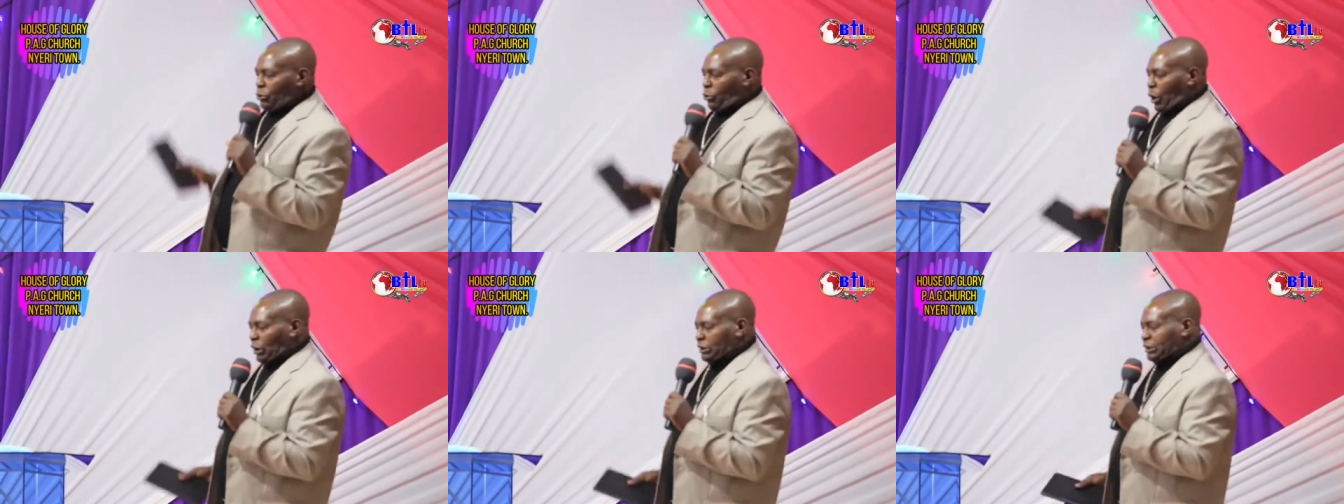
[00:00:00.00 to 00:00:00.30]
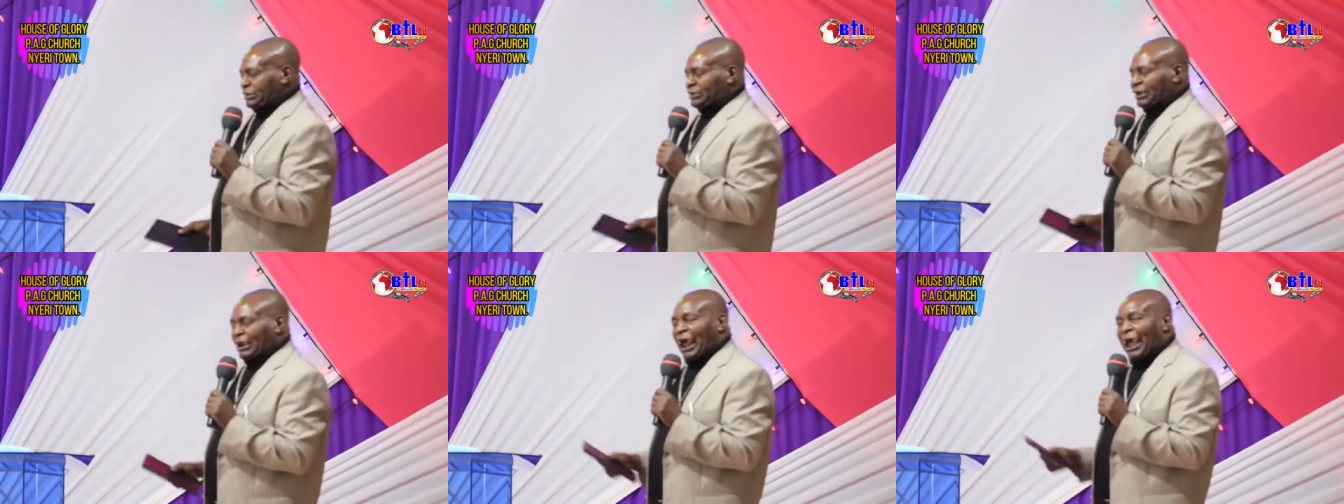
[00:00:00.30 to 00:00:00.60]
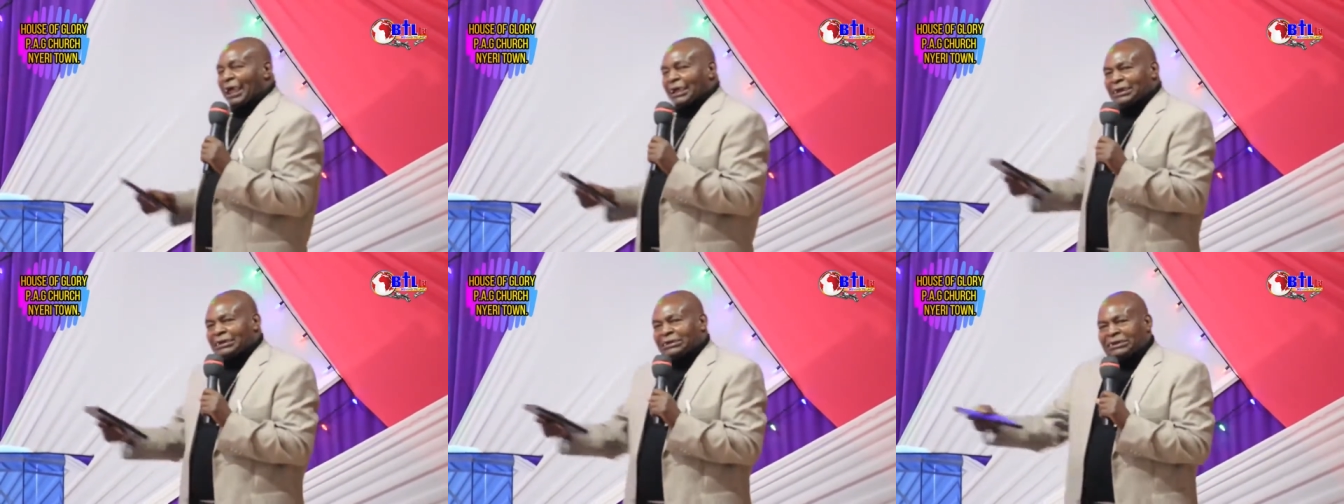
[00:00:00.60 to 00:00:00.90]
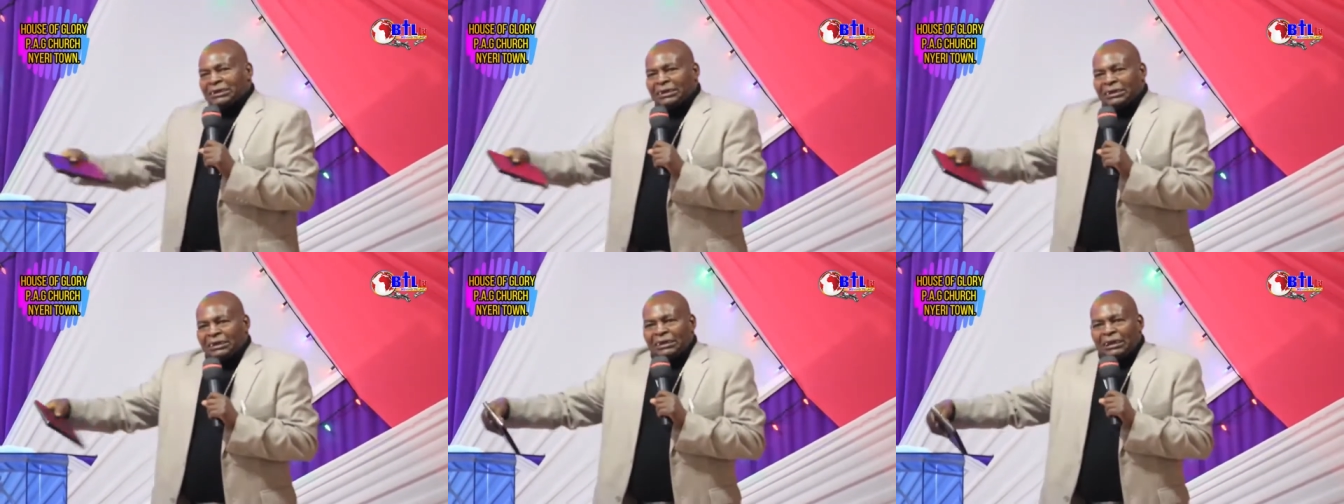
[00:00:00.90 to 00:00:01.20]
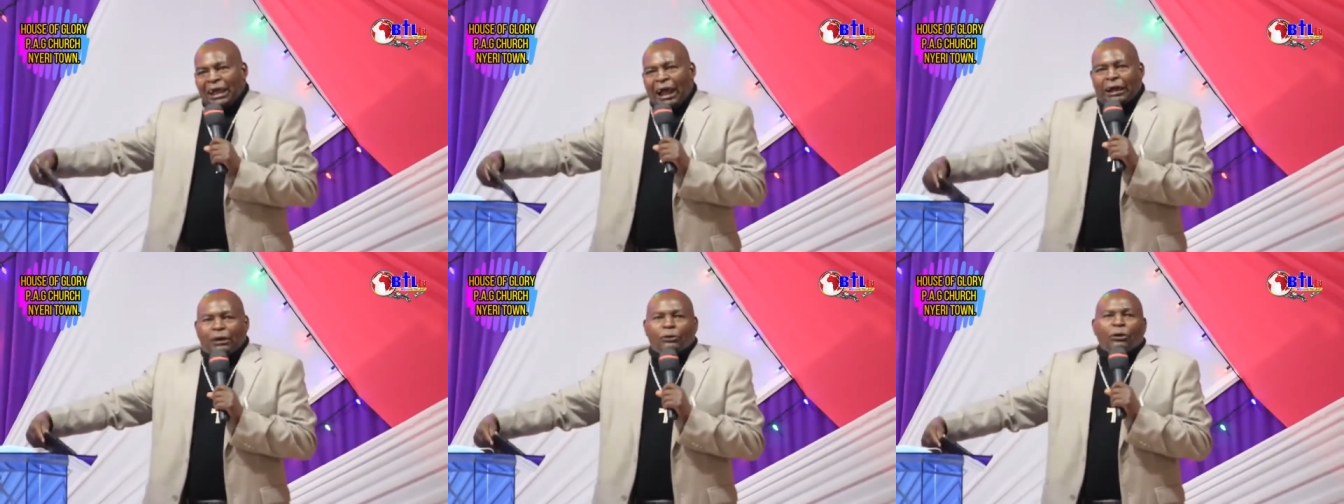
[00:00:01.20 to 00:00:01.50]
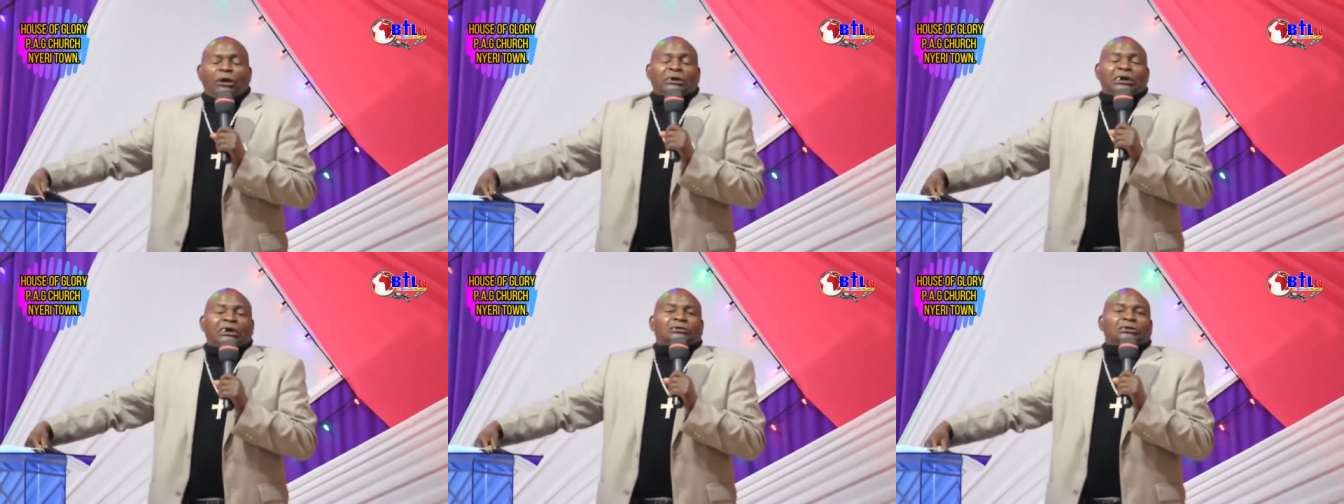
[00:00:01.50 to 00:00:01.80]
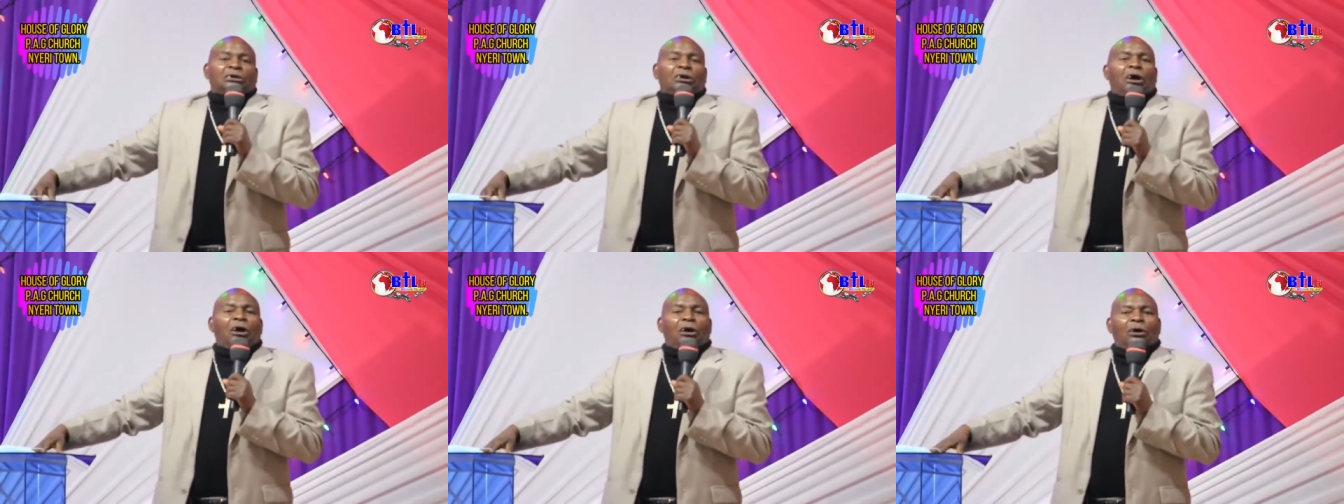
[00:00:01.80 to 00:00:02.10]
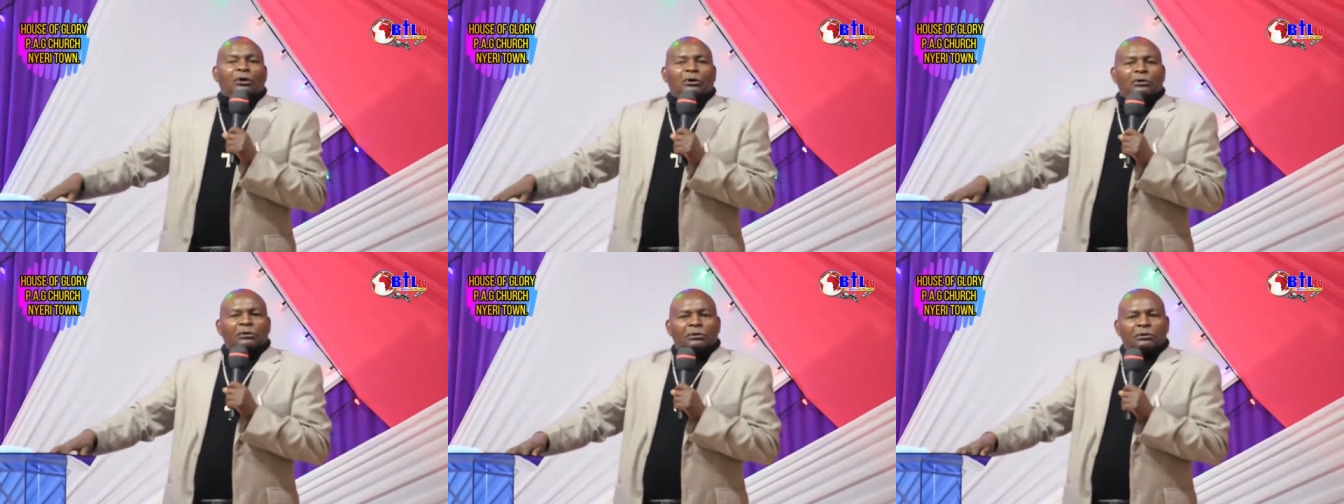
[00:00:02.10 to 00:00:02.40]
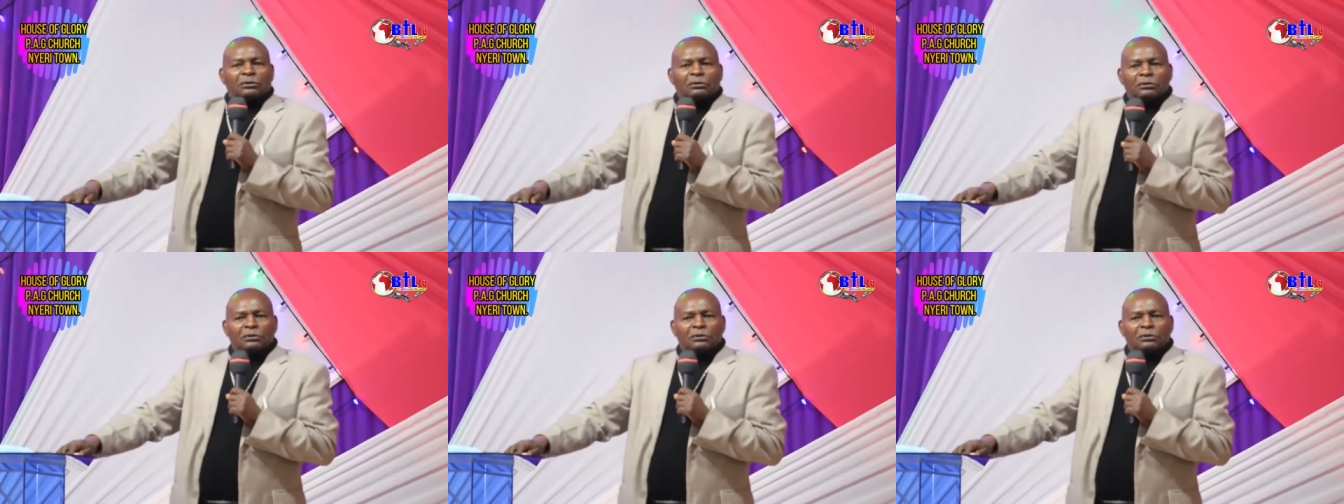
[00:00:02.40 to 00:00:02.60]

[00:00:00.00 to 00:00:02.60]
what is right and what is wrong.